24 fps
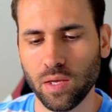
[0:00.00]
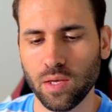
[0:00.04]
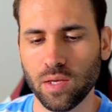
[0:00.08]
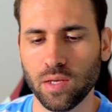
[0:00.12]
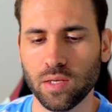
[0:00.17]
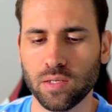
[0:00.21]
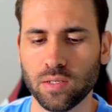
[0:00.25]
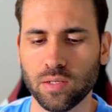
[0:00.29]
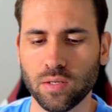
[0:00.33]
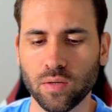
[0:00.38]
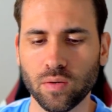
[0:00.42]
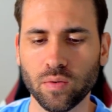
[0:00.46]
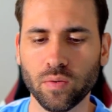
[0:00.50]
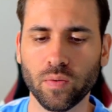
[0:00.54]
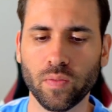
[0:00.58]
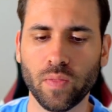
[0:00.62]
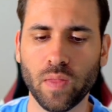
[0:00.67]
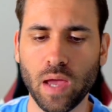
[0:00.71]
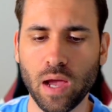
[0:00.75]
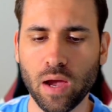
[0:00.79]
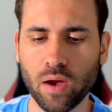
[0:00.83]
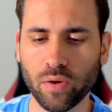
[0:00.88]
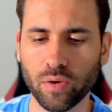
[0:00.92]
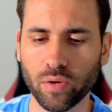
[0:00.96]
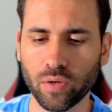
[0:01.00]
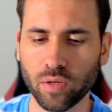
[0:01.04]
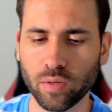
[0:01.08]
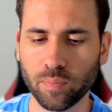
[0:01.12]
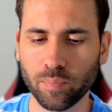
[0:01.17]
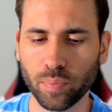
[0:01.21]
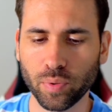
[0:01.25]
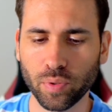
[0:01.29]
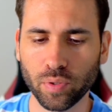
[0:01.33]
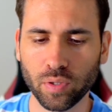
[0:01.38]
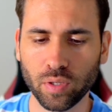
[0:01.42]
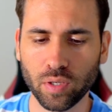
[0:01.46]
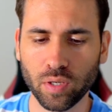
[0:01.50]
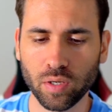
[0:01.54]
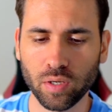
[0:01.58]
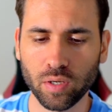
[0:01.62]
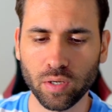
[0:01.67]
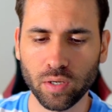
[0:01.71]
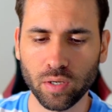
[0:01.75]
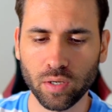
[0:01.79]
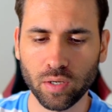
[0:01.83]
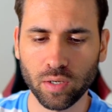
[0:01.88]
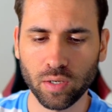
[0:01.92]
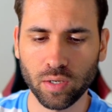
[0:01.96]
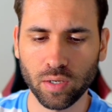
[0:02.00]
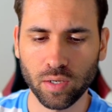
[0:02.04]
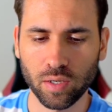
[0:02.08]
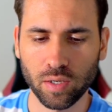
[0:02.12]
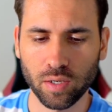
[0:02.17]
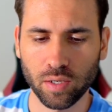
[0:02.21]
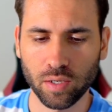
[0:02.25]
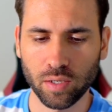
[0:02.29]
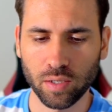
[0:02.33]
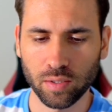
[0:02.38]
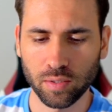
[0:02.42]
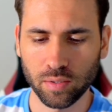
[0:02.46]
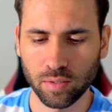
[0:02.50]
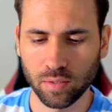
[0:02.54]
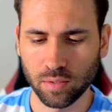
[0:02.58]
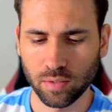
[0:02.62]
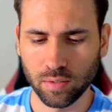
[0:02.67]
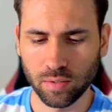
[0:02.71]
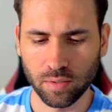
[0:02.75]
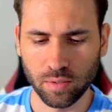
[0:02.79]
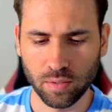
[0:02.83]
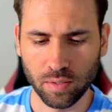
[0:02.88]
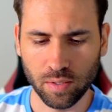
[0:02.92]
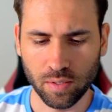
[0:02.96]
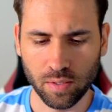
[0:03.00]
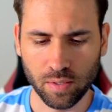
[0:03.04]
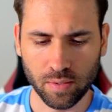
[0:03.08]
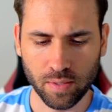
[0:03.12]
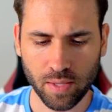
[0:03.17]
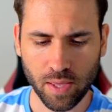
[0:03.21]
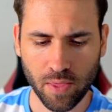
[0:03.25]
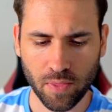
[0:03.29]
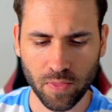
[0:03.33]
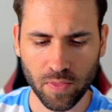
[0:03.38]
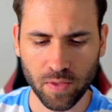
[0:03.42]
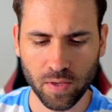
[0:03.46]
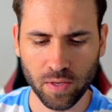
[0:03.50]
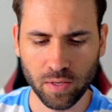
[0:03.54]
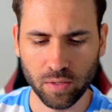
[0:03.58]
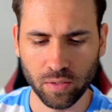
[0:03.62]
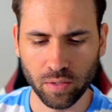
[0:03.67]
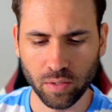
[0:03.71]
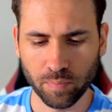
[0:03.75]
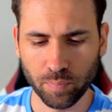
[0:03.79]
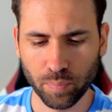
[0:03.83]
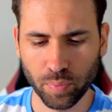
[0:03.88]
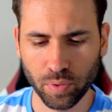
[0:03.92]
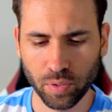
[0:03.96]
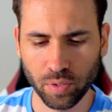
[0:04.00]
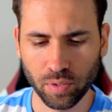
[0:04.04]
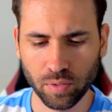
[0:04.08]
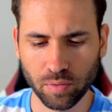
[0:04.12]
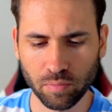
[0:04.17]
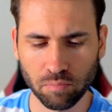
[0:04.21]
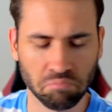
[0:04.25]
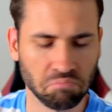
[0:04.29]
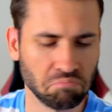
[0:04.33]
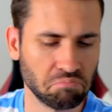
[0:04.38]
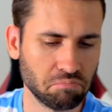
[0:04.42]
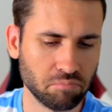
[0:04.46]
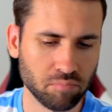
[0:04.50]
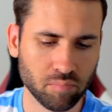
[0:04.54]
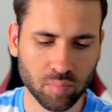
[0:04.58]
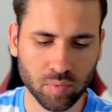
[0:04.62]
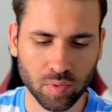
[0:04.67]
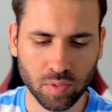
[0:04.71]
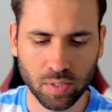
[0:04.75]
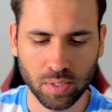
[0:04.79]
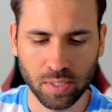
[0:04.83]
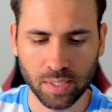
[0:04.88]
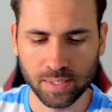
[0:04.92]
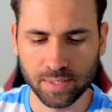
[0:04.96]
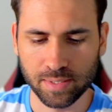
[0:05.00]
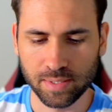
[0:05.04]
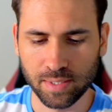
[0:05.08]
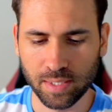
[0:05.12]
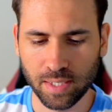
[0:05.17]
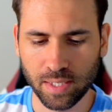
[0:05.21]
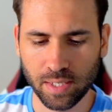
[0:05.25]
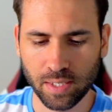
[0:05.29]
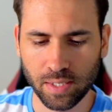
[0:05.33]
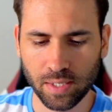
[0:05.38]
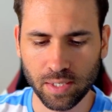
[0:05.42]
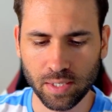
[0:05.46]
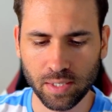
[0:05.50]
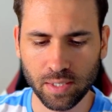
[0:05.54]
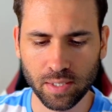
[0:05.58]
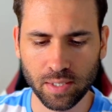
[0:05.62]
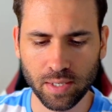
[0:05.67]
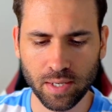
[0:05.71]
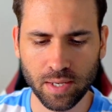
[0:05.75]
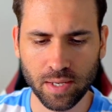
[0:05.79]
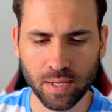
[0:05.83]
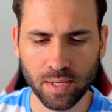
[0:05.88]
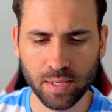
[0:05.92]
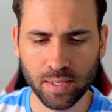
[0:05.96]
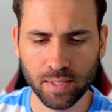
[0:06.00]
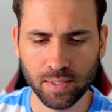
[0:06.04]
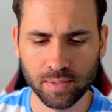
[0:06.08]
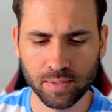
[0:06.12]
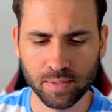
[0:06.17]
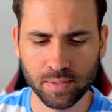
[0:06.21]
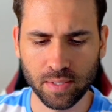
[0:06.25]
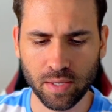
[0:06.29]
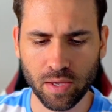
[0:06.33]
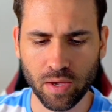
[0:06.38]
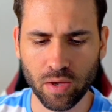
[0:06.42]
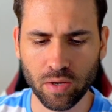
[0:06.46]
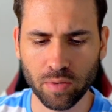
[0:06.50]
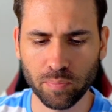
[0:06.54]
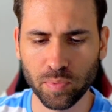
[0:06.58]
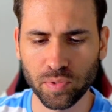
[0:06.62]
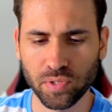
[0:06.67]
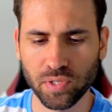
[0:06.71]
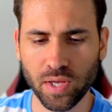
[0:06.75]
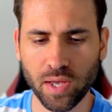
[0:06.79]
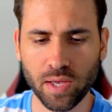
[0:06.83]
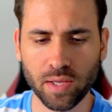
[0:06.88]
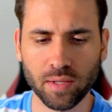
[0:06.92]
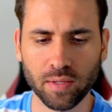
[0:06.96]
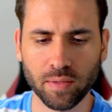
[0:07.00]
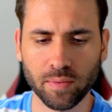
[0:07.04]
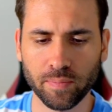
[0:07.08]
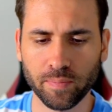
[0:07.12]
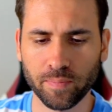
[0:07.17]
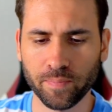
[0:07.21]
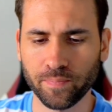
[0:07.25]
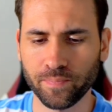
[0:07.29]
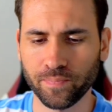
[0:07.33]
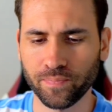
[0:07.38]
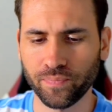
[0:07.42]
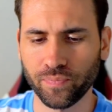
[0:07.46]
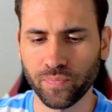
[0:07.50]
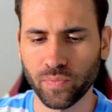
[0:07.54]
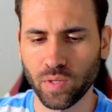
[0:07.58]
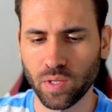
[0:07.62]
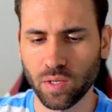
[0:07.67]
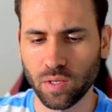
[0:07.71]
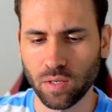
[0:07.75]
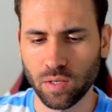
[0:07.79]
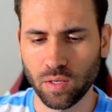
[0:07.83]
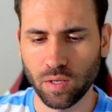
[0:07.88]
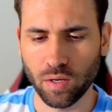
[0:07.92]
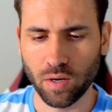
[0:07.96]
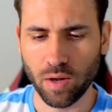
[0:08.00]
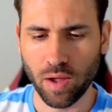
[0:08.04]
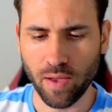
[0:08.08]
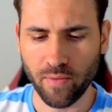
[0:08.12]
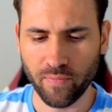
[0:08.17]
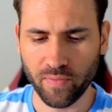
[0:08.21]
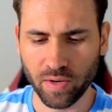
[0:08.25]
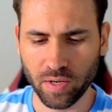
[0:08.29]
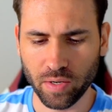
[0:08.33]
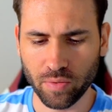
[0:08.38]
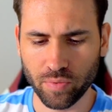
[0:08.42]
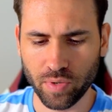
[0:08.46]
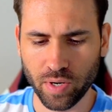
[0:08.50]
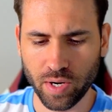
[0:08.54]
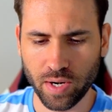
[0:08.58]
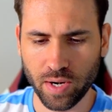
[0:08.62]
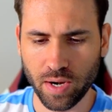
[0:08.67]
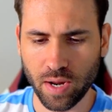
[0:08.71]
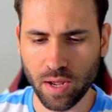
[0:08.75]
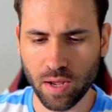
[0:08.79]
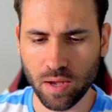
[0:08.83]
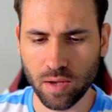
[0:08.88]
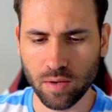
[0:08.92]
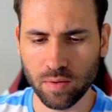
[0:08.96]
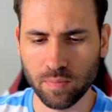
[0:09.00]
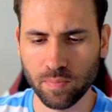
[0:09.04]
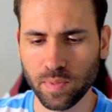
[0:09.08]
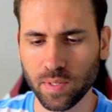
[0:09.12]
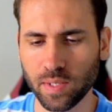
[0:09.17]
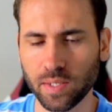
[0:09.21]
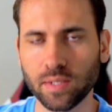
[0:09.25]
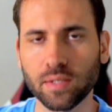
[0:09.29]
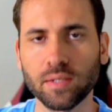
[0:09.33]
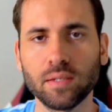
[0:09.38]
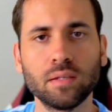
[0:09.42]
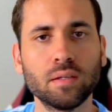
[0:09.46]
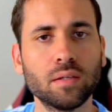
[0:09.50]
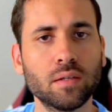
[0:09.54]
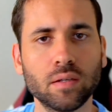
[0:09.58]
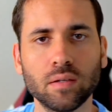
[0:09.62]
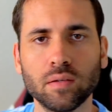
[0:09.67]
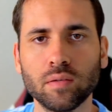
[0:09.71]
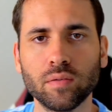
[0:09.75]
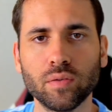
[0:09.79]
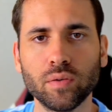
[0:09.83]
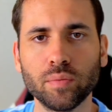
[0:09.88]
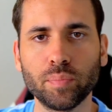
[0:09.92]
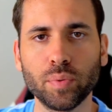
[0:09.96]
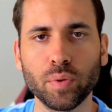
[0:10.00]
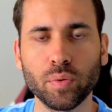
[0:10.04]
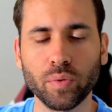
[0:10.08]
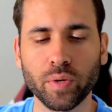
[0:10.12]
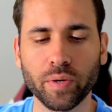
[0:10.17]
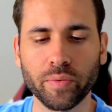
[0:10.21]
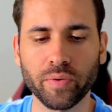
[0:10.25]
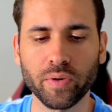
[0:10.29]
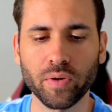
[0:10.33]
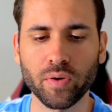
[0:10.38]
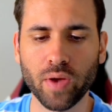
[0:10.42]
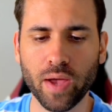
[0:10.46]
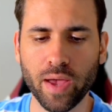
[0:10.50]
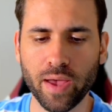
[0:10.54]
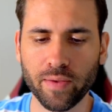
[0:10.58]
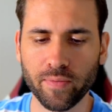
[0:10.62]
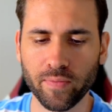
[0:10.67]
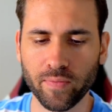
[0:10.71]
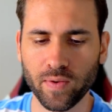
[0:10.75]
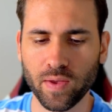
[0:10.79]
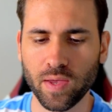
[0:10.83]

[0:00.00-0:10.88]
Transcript: So now you're going to put here on on that thing, you're going to put, let's say uh one hundred percent. I don't have any right now, but you know, you put whatever you have,